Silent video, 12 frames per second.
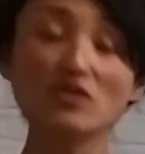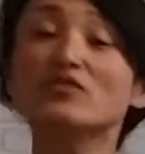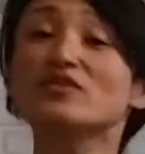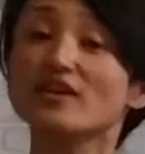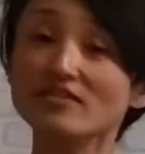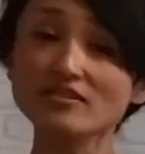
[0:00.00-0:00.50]

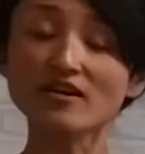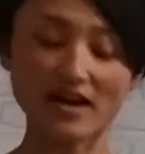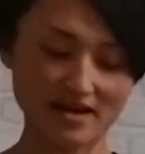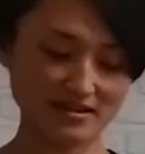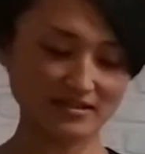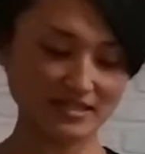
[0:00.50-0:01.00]
On the other
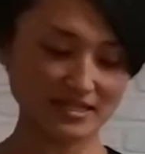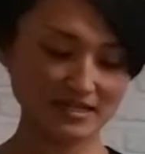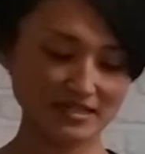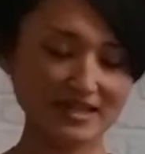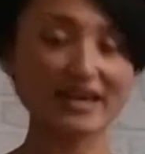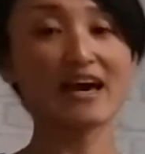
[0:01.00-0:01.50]
hand,
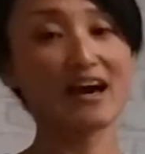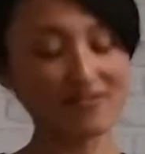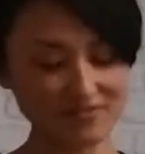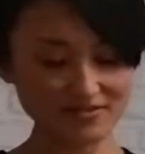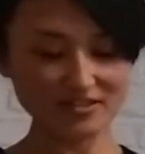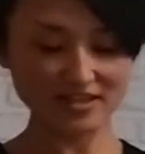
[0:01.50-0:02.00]
they
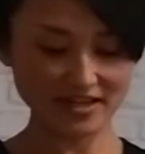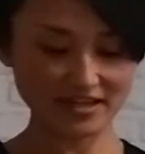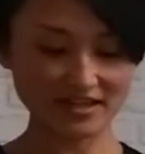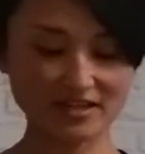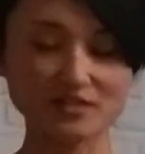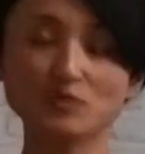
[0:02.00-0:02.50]
haven't
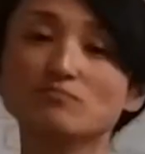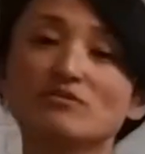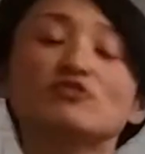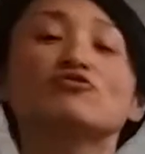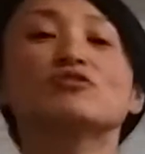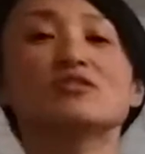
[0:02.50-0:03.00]
gained as
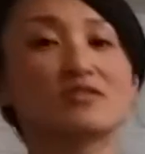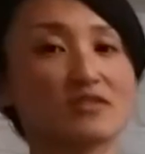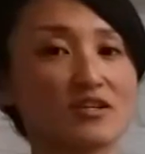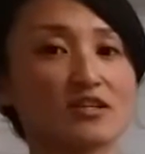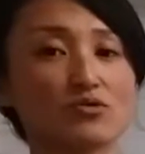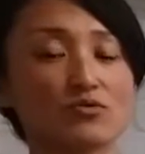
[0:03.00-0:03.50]
much
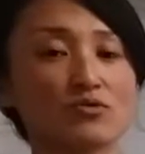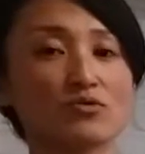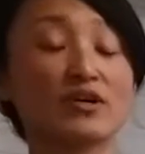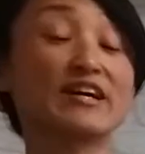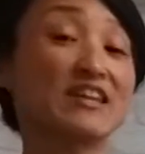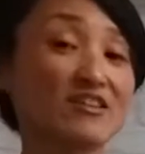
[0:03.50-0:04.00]
international
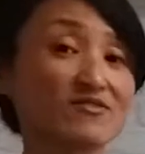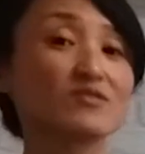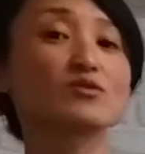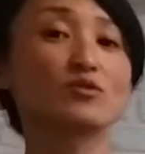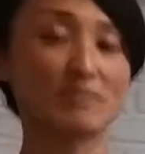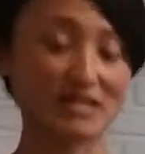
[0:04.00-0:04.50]
or even
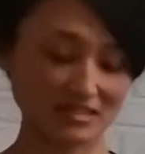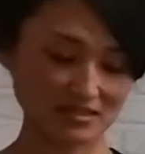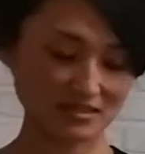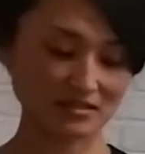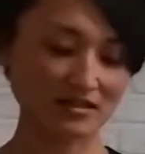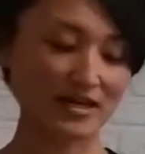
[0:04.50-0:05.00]

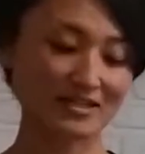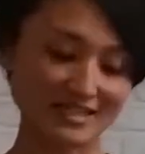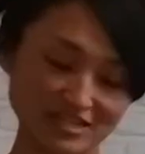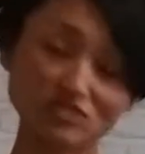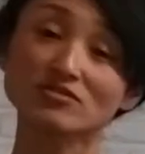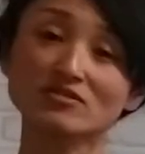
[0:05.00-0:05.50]
domestic
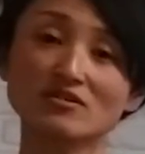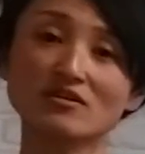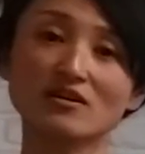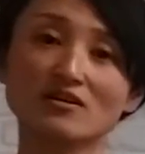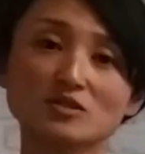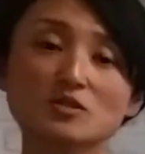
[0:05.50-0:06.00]
attention
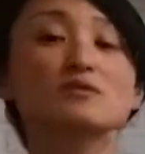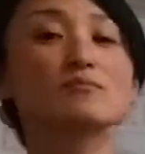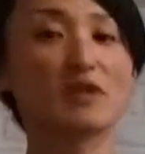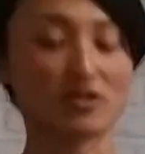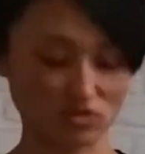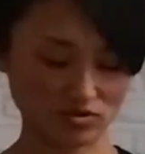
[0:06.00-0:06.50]
as
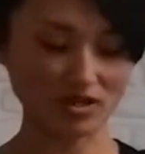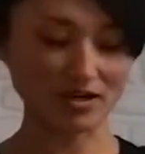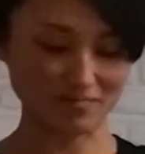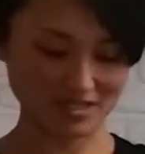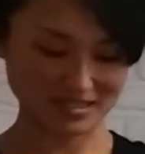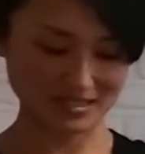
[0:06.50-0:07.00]
Persian
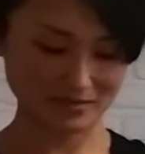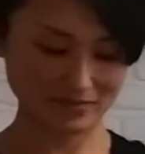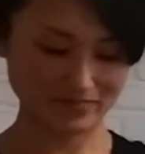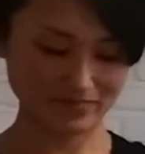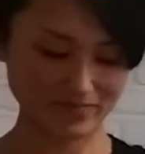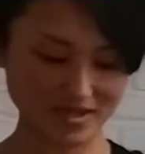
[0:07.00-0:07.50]
carpets.
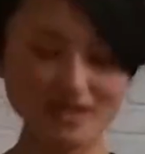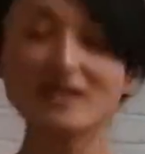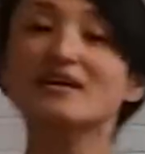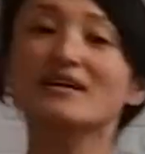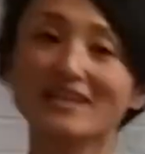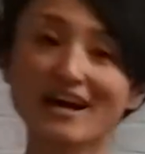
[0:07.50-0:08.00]

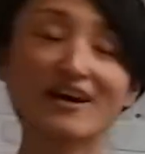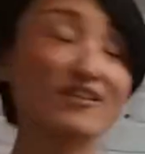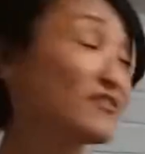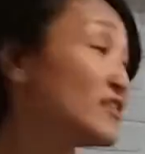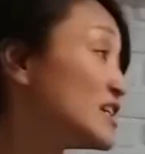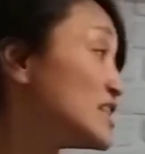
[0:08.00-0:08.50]

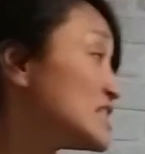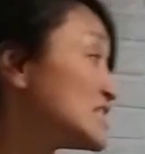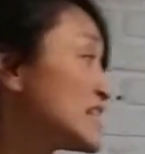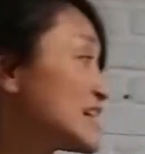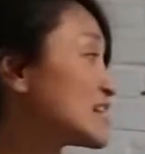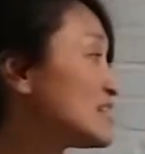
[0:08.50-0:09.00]
Now,
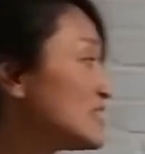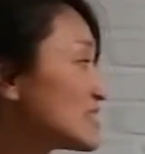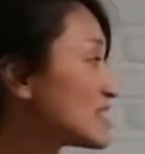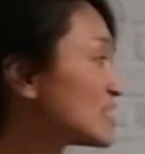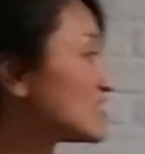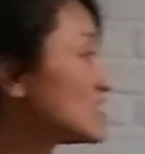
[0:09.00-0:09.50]
take a
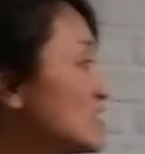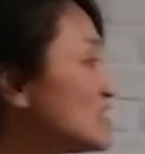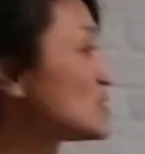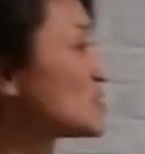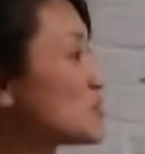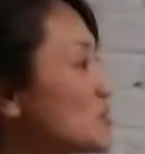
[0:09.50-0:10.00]
look at
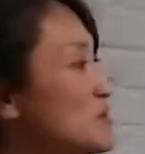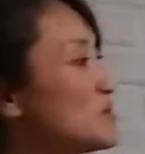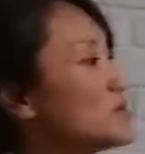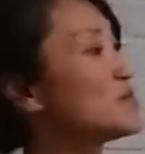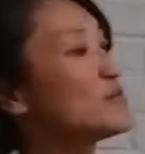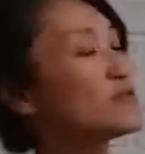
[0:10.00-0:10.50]
these
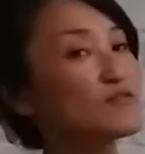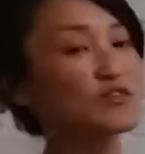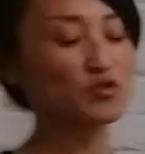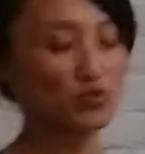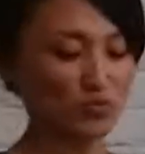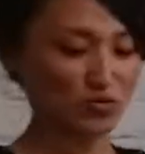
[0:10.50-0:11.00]

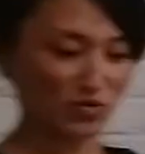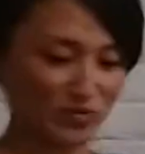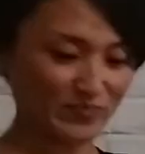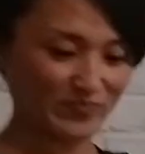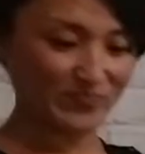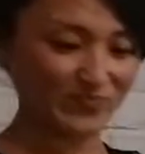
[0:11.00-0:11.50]
original